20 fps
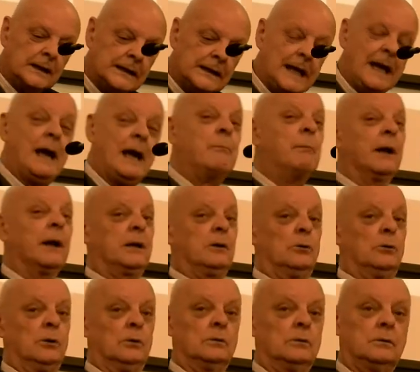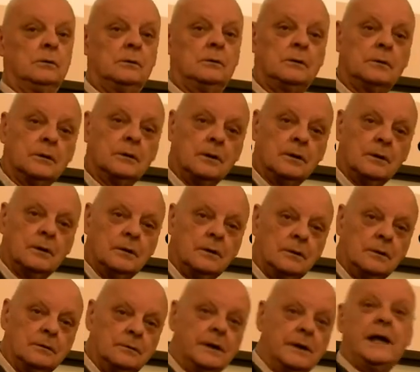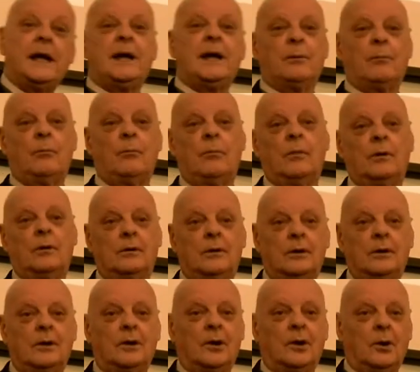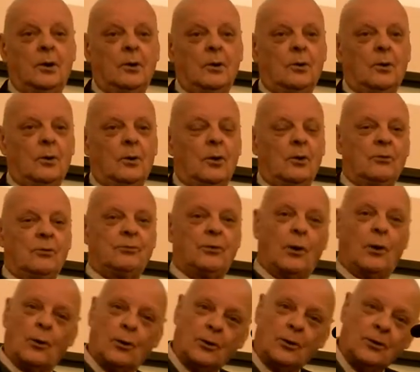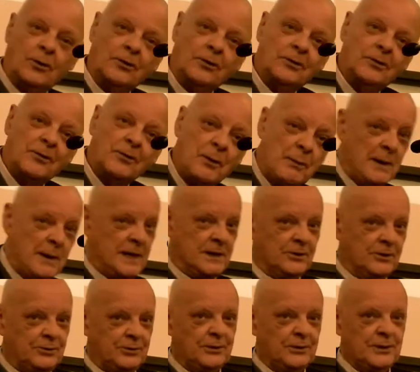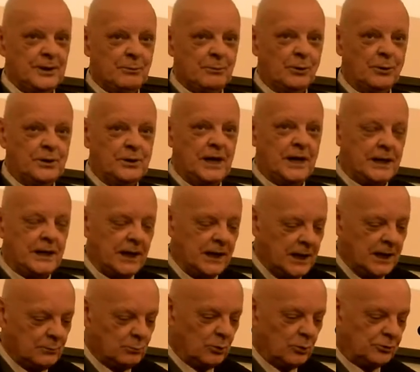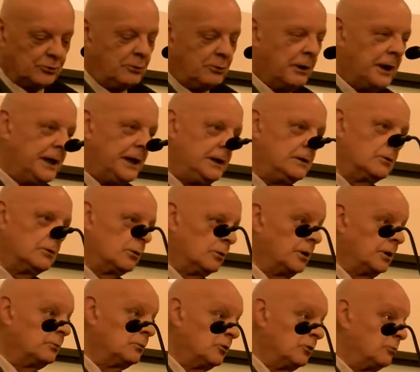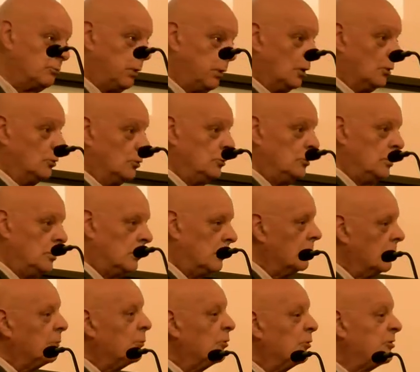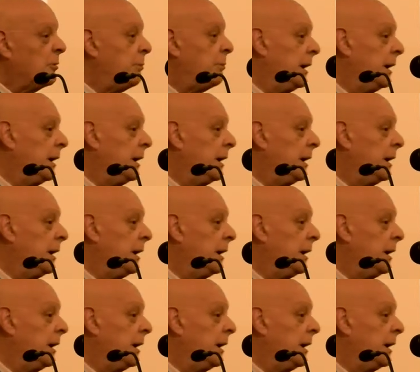chemical name for the medicine they were taking. It was green, or it was blue, or it was a